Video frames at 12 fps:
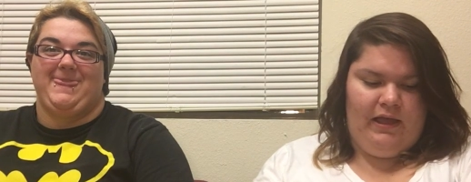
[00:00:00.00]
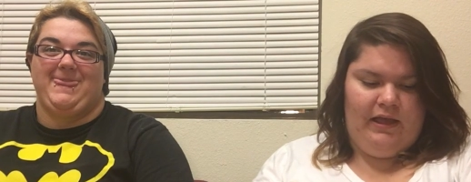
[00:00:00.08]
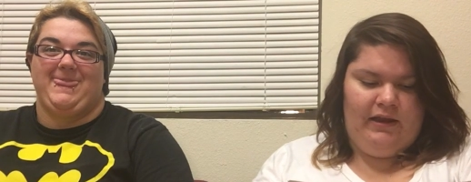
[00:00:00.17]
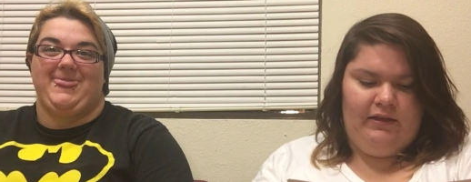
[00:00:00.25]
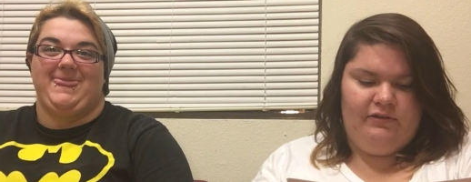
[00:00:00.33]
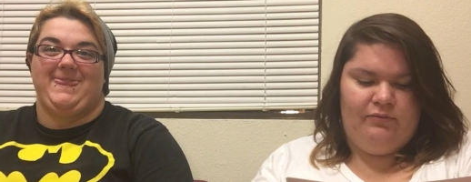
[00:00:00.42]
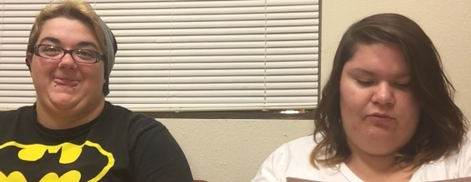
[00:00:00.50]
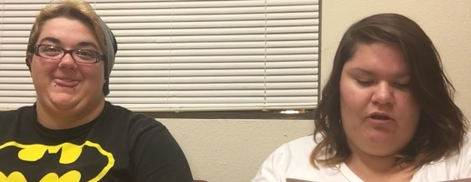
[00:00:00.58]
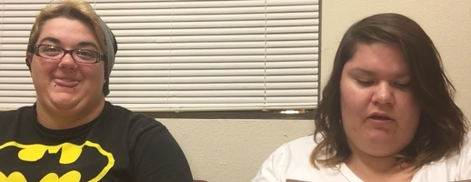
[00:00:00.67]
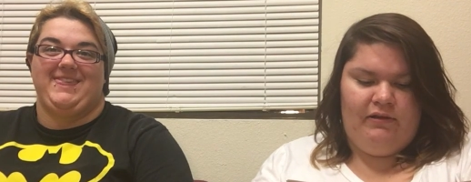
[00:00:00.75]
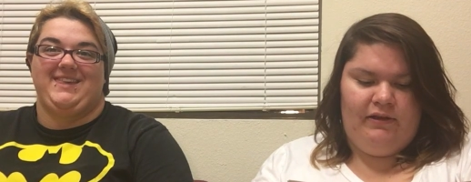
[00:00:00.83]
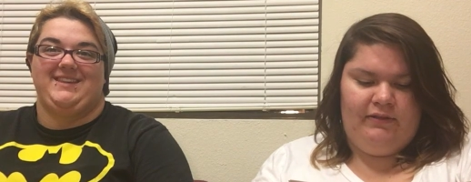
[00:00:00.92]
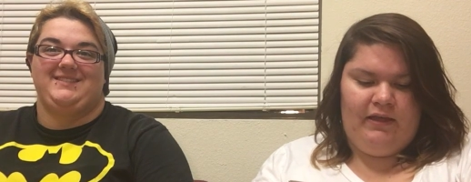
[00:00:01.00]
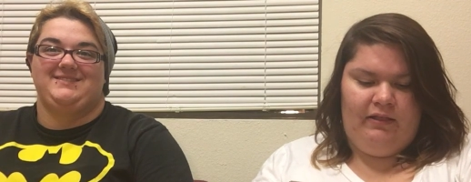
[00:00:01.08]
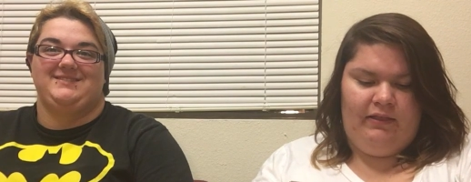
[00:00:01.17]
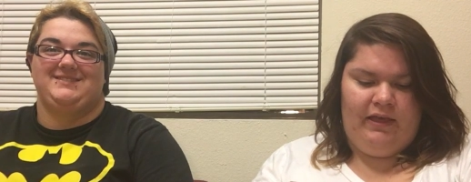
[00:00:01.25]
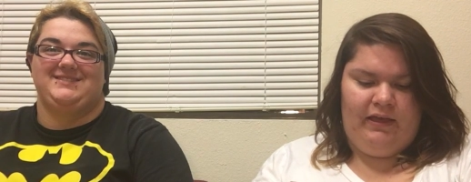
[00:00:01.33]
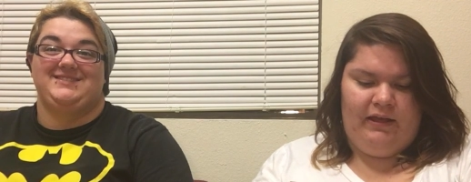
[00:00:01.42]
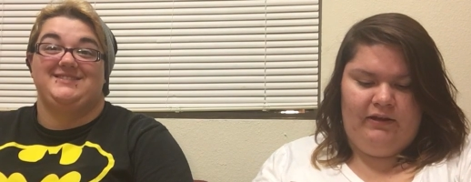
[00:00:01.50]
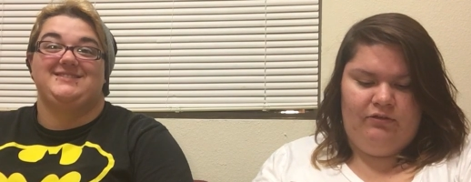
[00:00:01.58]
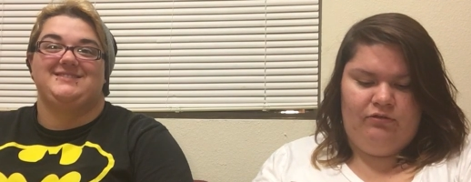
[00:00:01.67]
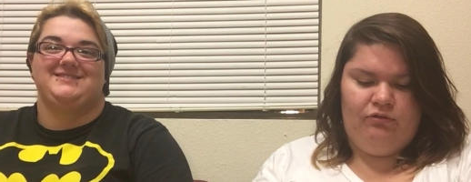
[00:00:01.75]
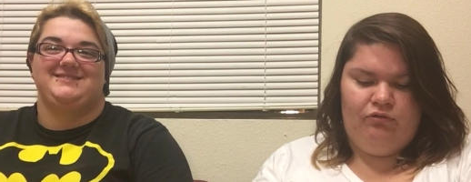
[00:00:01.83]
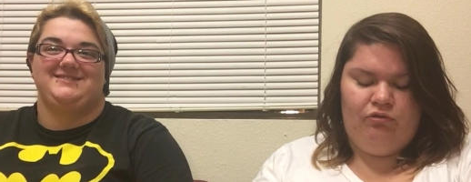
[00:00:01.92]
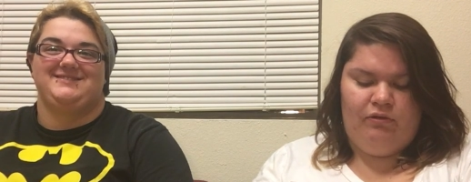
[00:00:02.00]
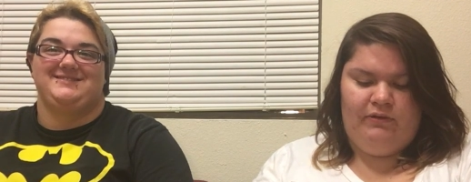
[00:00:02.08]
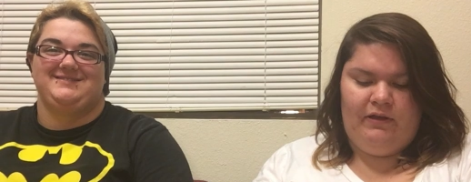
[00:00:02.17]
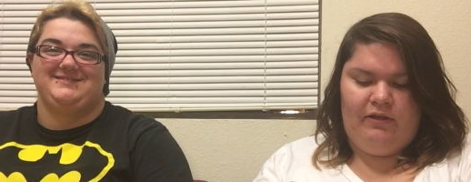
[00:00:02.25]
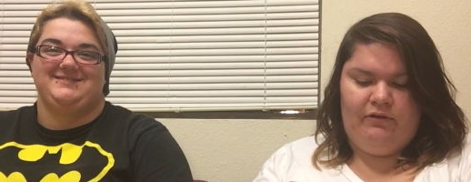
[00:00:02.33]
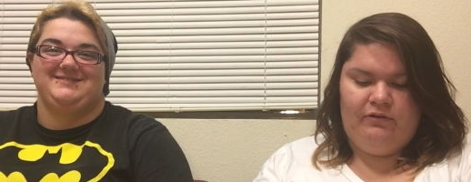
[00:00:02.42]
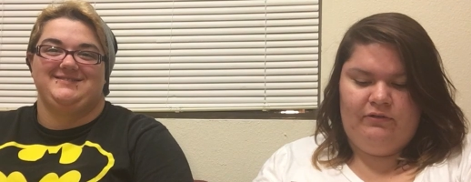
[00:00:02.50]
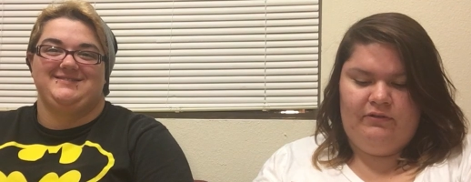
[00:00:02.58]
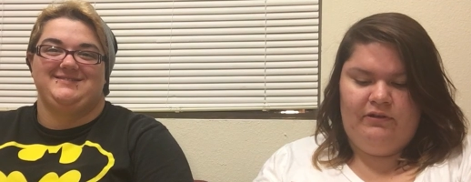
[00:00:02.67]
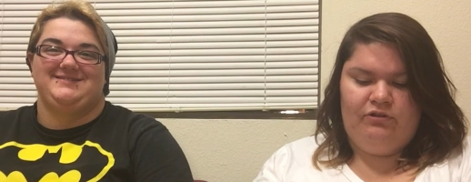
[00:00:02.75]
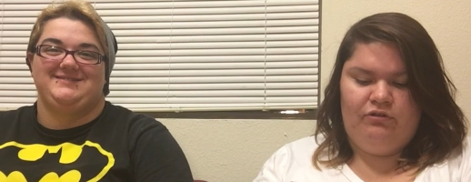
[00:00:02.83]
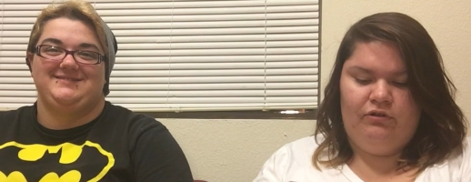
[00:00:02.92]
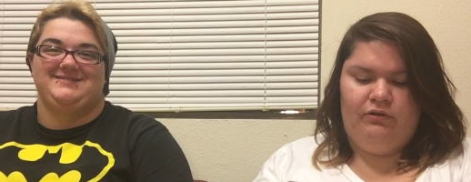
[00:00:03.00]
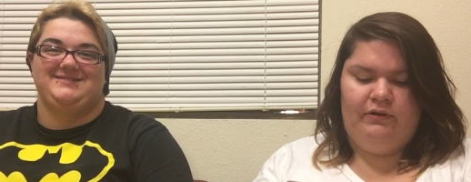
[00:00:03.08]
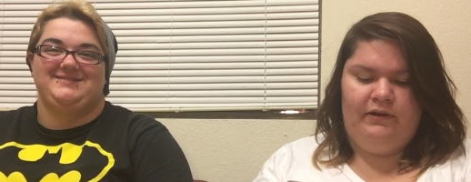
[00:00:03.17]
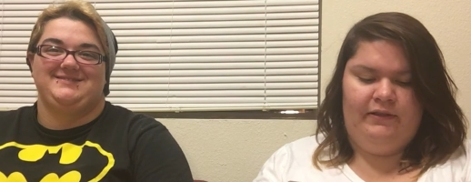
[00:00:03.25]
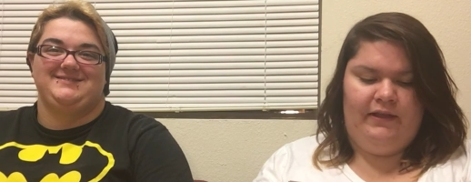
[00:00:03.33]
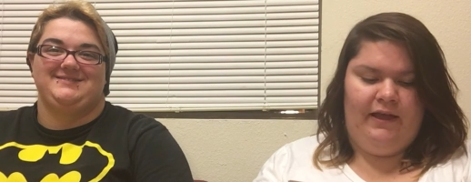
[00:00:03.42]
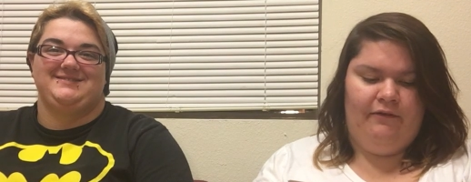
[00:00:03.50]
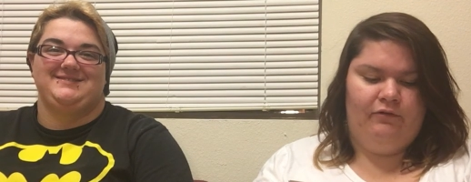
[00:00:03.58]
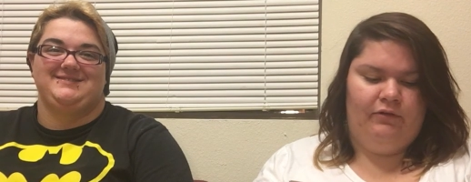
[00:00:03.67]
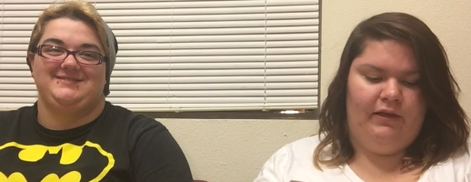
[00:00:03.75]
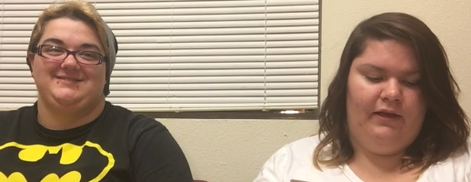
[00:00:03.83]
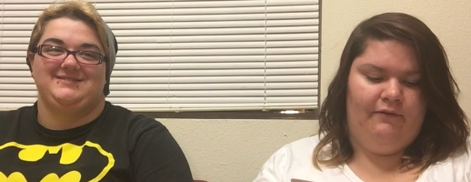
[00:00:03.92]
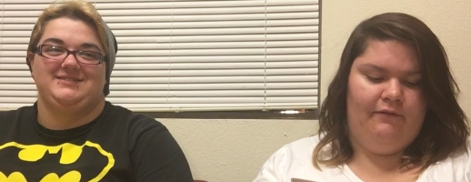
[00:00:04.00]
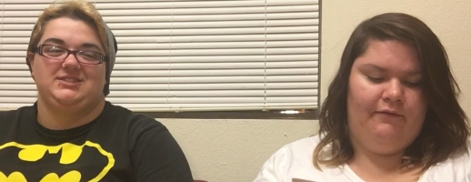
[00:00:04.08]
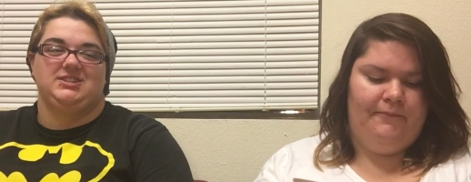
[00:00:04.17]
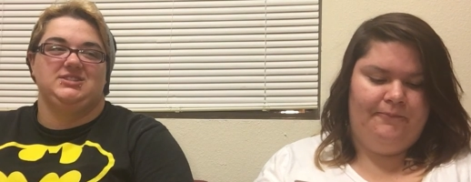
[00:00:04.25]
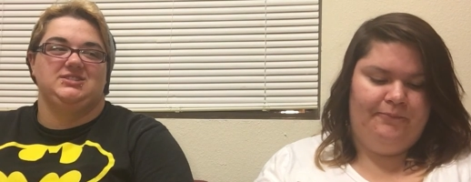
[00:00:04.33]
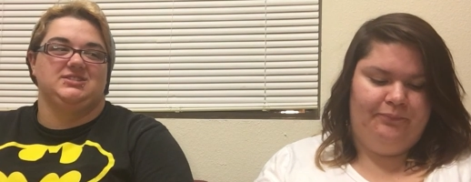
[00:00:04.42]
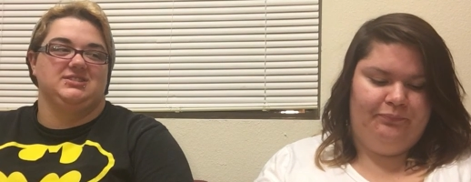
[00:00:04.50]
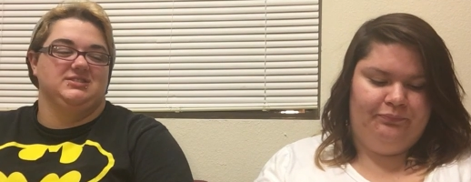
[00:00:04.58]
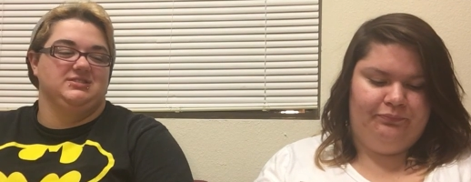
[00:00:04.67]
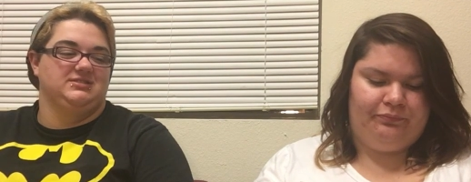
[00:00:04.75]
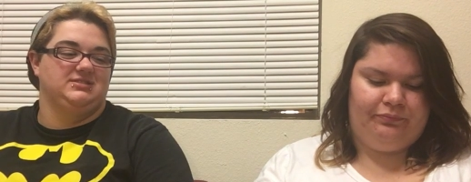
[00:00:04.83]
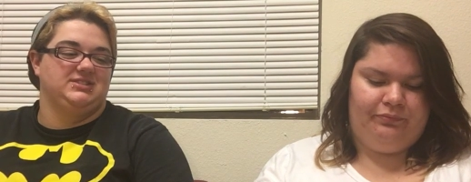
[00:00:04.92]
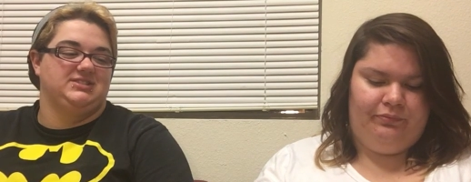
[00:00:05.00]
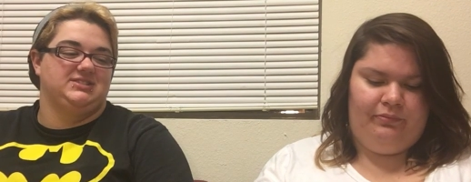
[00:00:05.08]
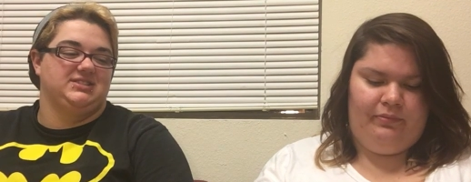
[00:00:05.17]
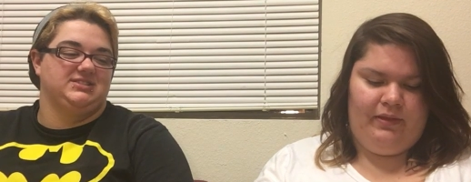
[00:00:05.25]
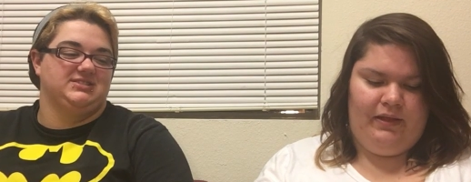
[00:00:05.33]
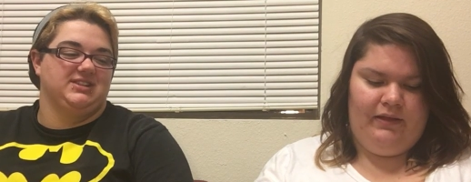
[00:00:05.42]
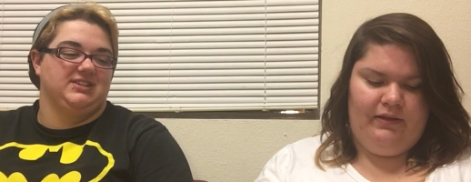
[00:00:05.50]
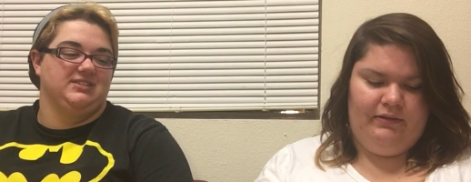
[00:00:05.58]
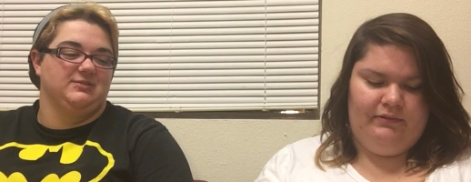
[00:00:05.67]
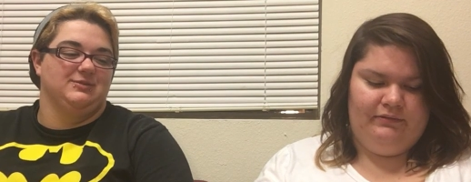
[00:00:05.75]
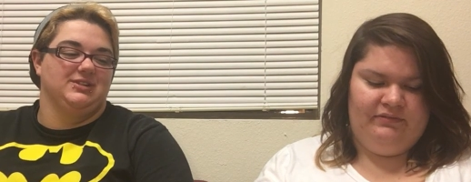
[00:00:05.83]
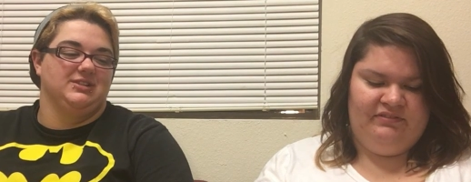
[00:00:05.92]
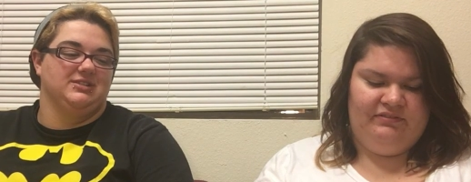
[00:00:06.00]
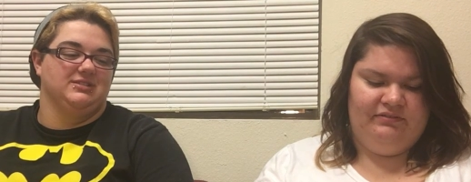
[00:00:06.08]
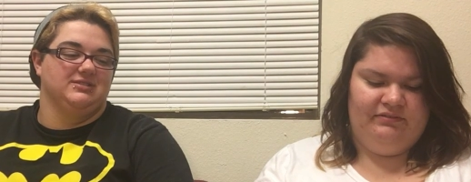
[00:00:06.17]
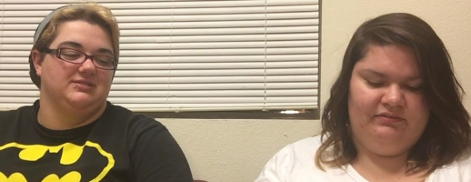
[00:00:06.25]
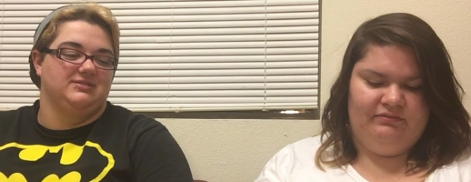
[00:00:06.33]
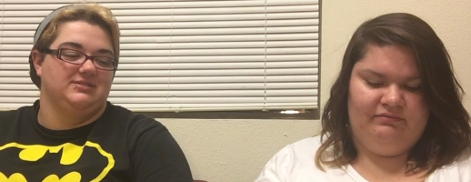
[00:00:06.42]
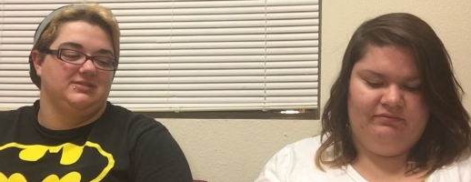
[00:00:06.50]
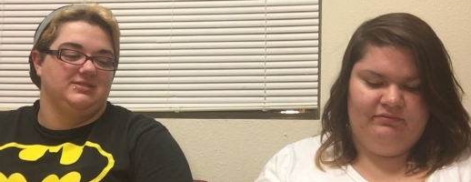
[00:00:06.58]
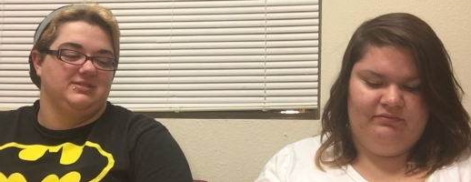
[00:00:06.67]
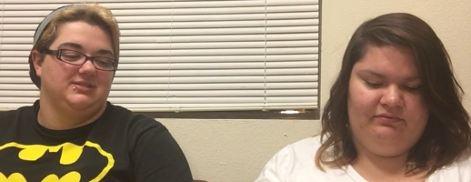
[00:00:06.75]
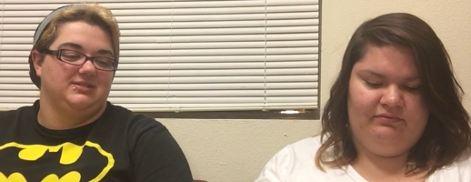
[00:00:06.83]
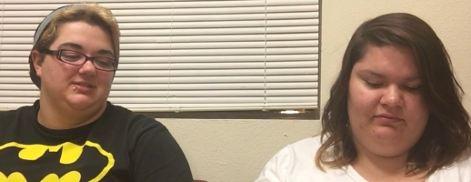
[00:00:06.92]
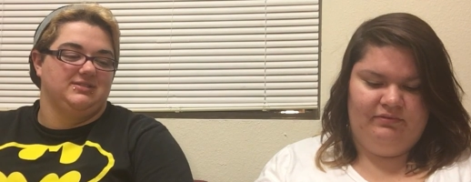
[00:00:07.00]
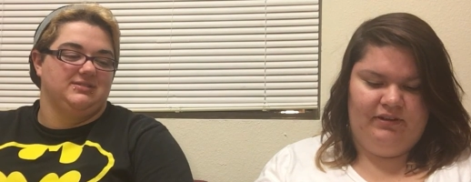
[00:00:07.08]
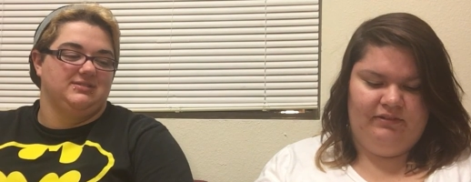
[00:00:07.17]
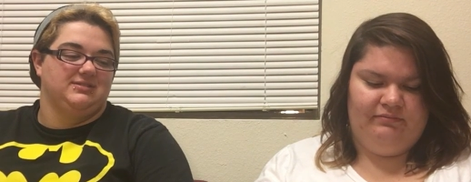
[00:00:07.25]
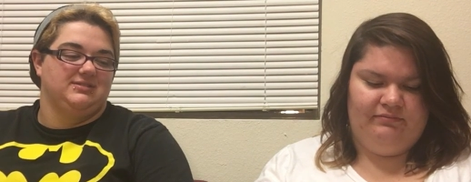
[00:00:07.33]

Speaker 1: Eddie ends up drowning in that lake, and he soon joined the other deceased children in the afterlife. Ew, that, that sounded weird. Mm. Yeah.